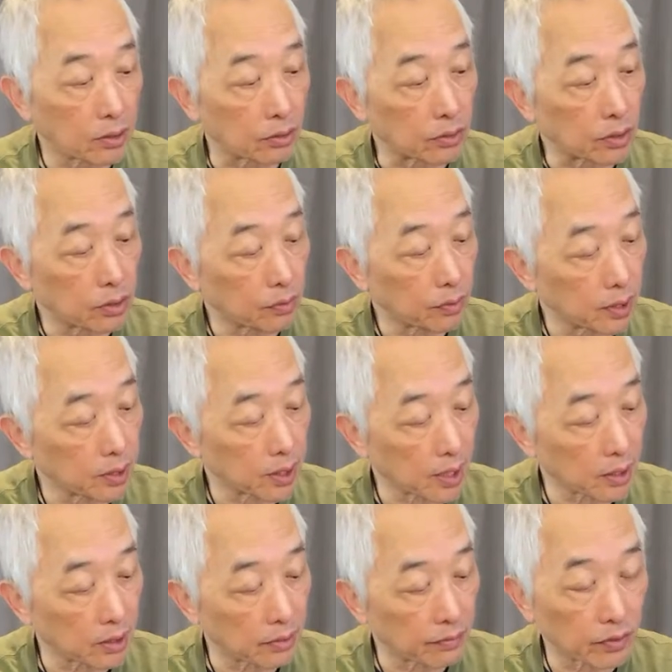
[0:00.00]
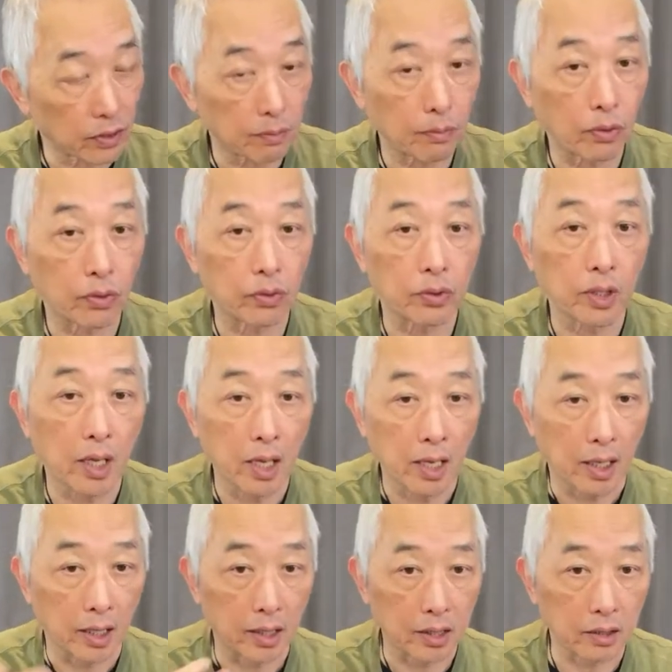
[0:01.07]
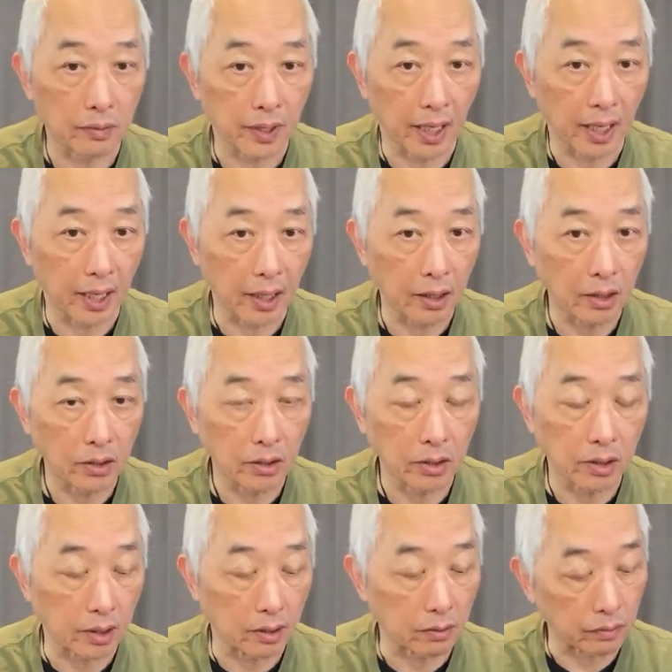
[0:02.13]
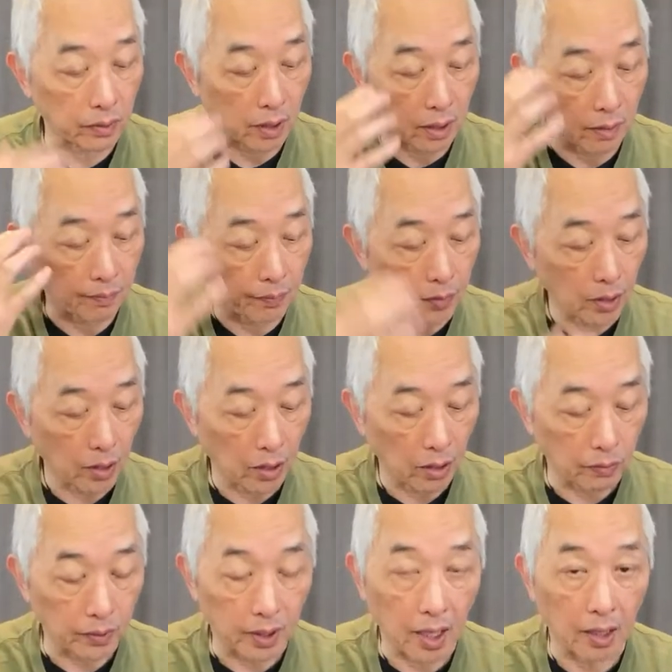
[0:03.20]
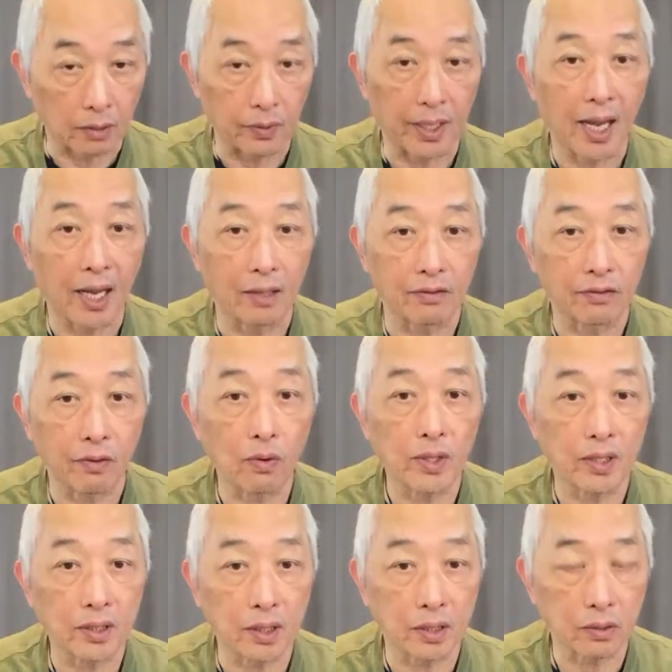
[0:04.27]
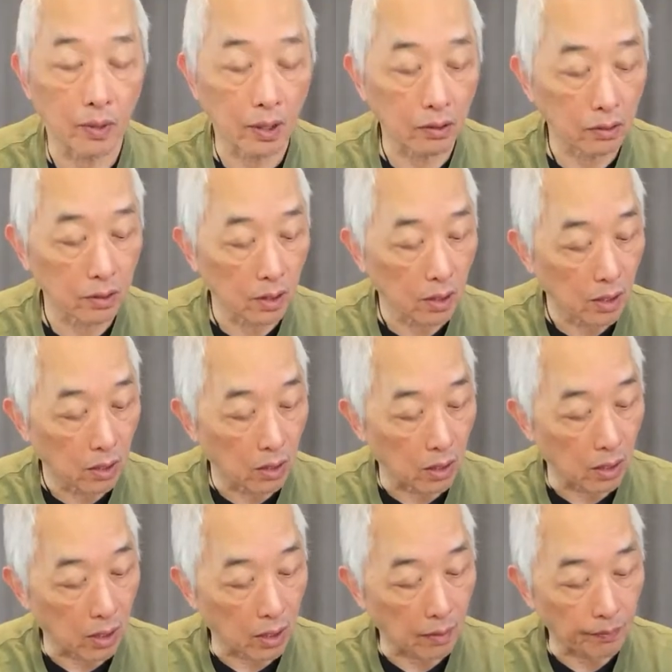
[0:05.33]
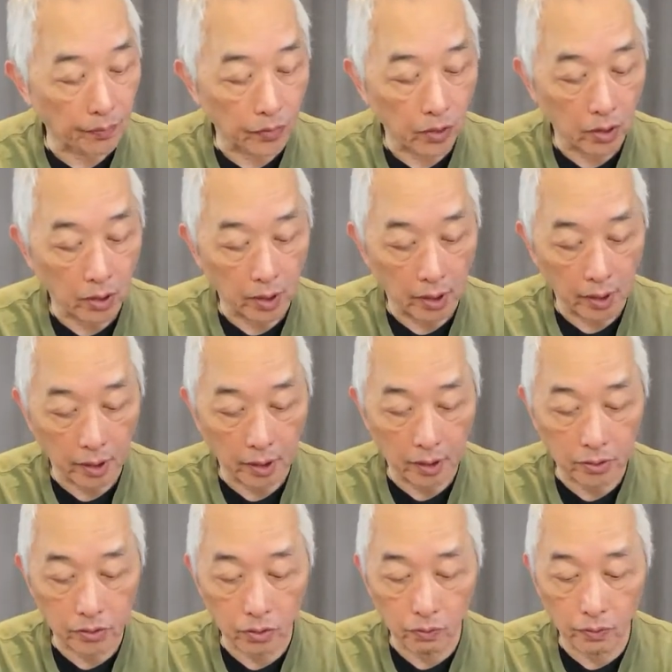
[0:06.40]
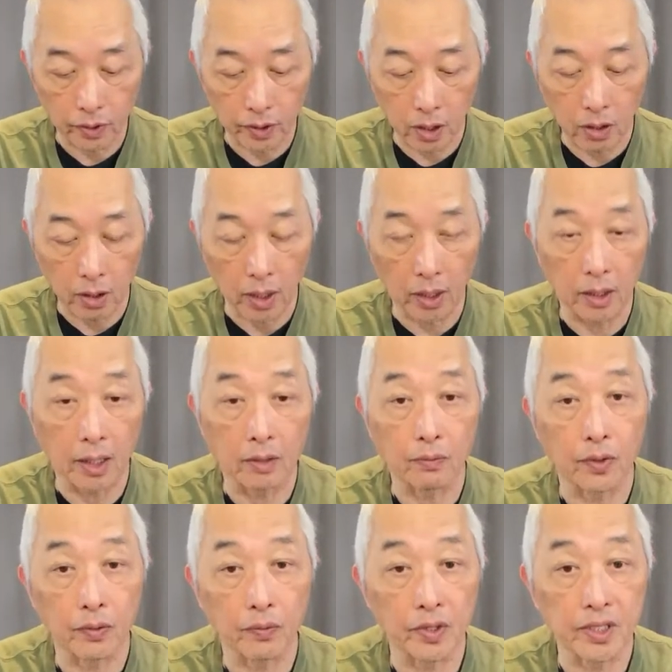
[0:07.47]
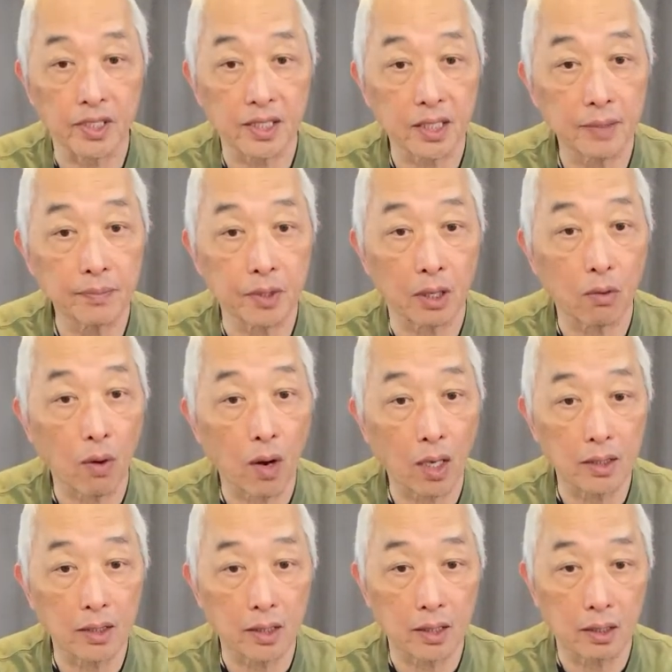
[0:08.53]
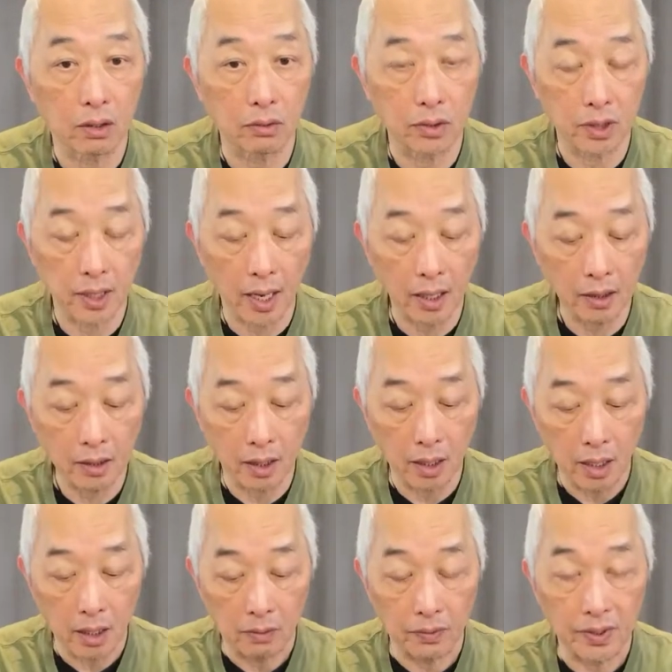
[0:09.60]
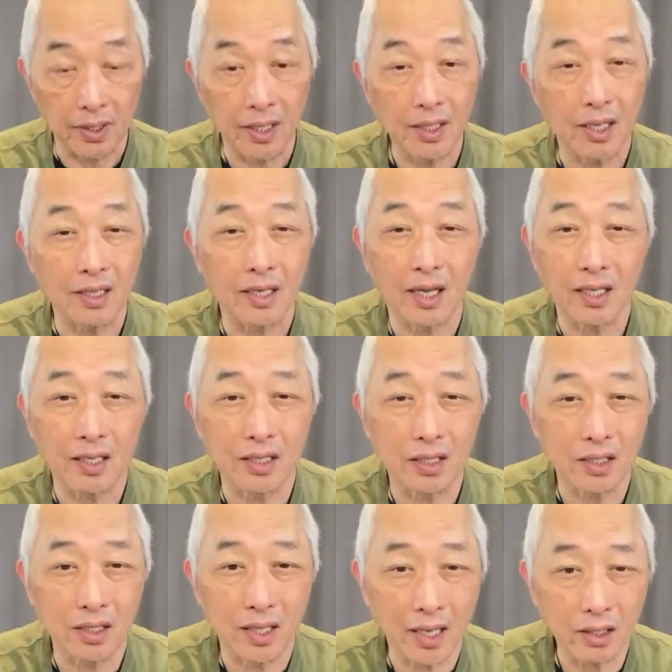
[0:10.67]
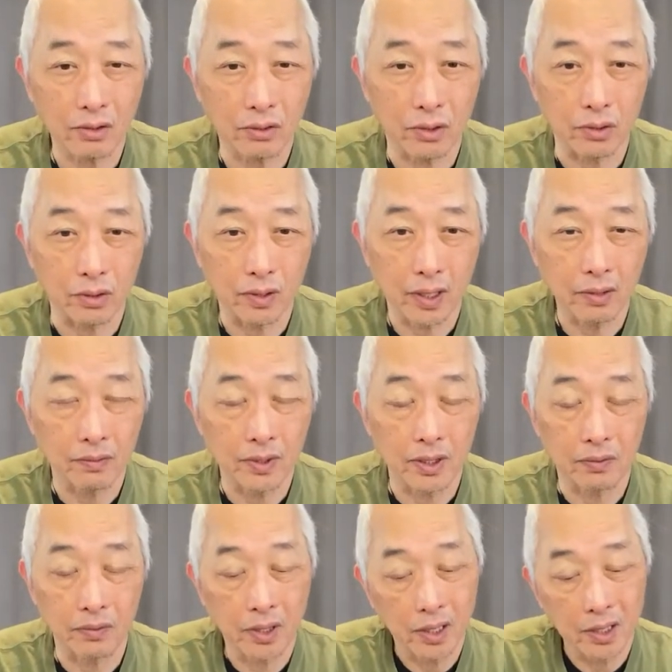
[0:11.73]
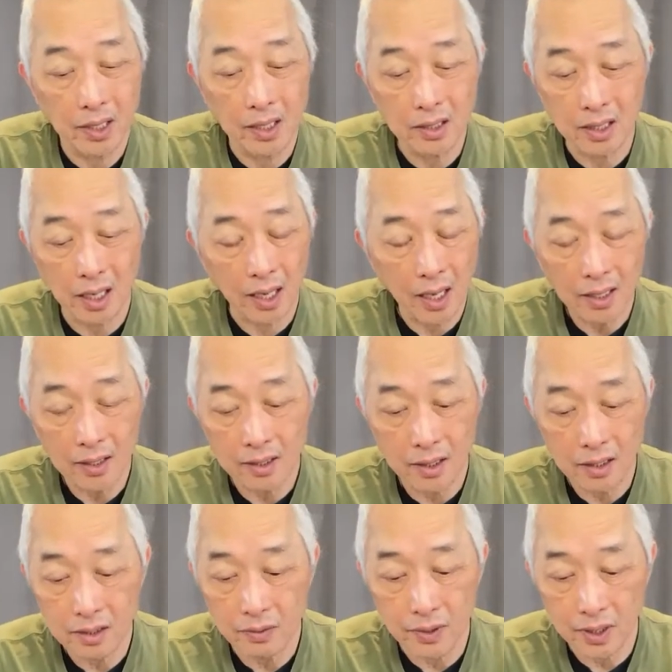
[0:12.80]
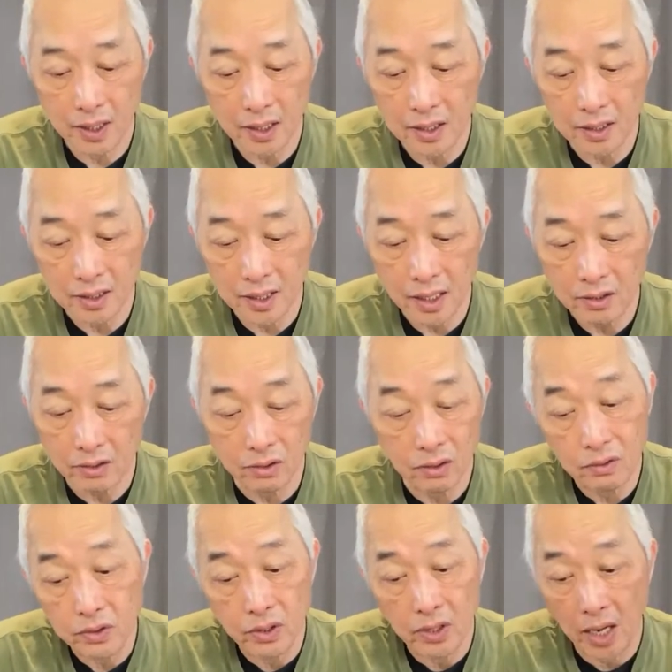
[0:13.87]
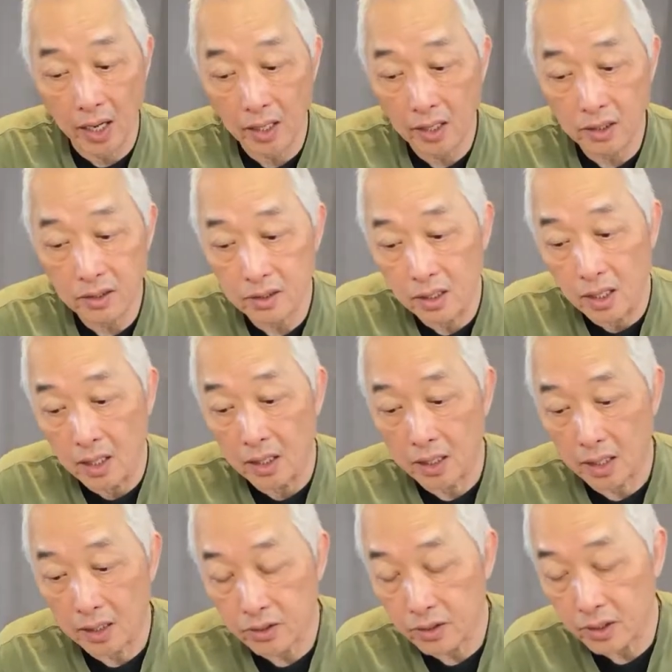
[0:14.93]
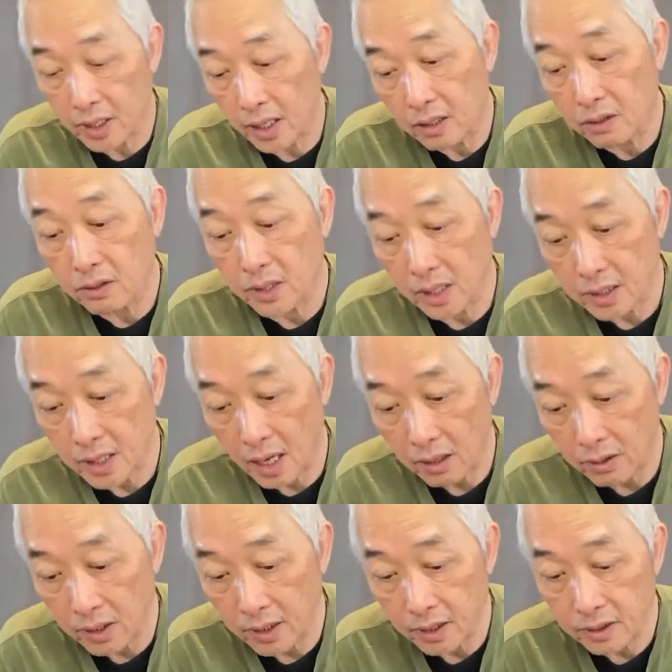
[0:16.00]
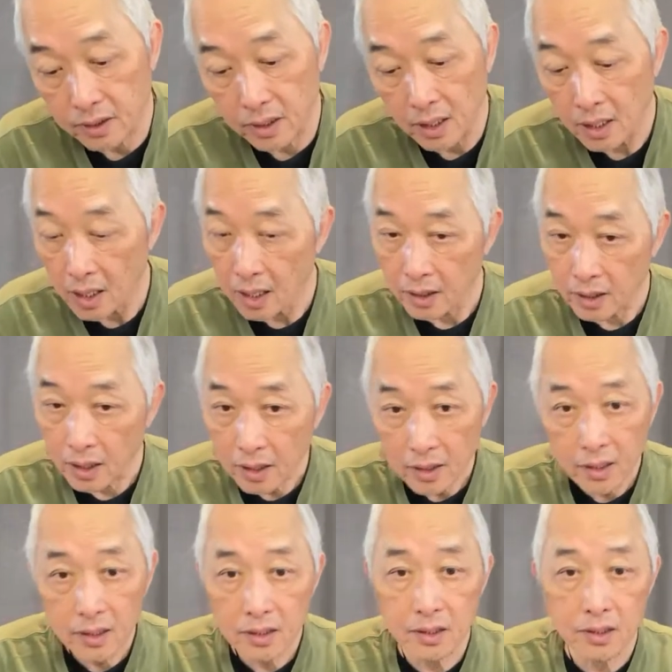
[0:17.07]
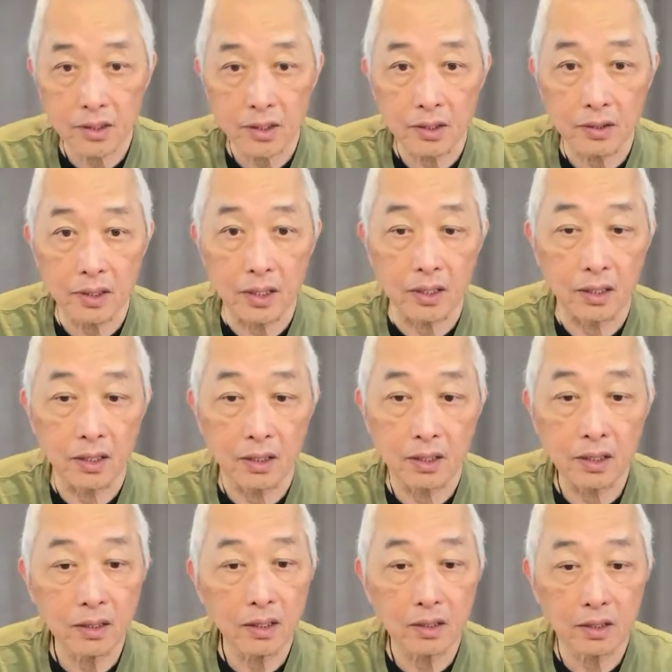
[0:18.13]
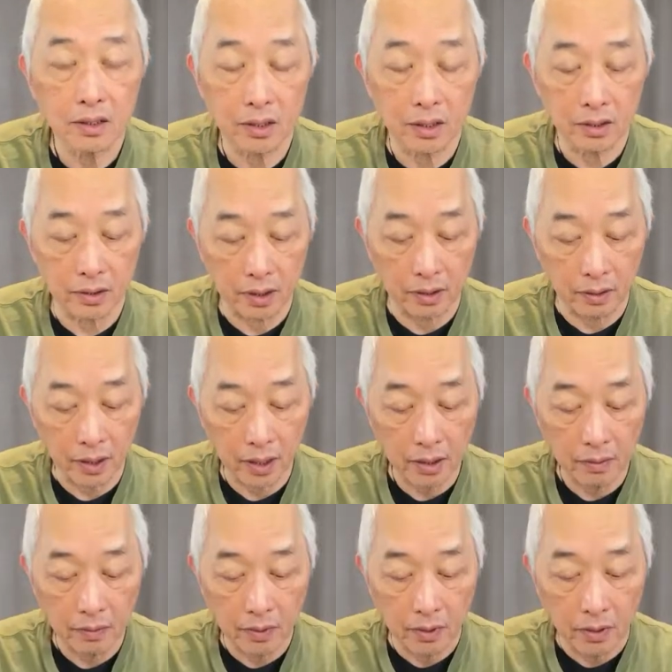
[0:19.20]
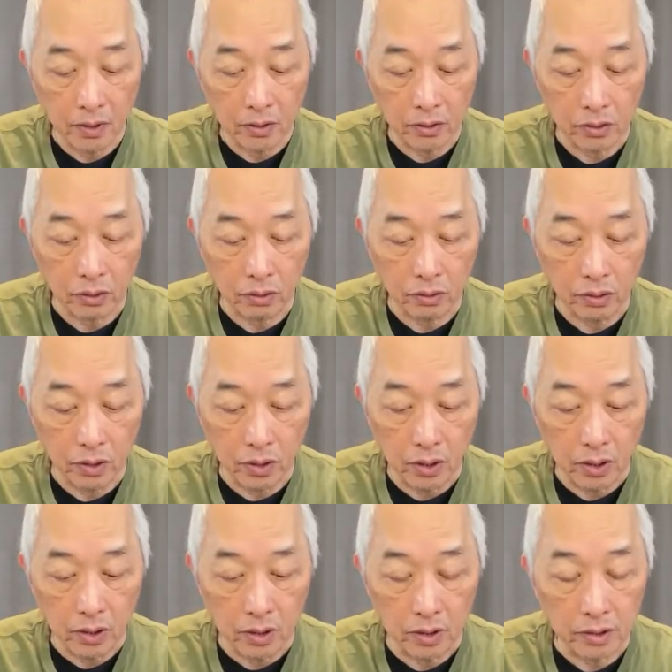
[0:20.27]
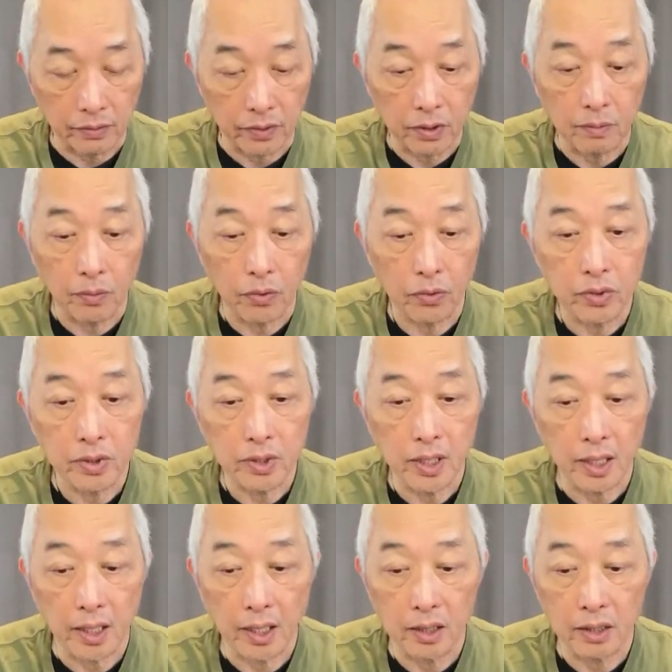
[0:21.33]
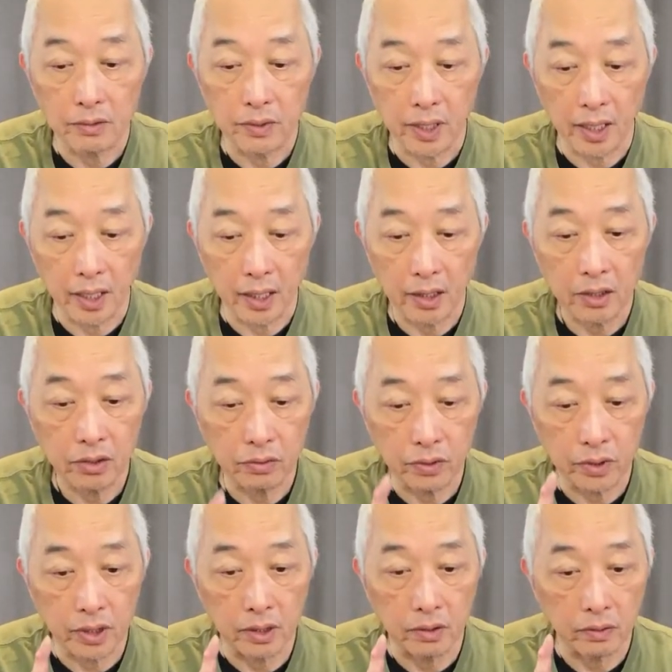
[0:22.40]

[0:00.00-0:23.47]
this one is actually very important as we age. That we can't focus as well. Um, and so and then when we sleep the quality goes down. We think that that is natural, right? We That's a lot of things we think is natural. Oh, you age as you get old, that's how it is. Not necessary, not necessary, right? So it's very important that as we age, we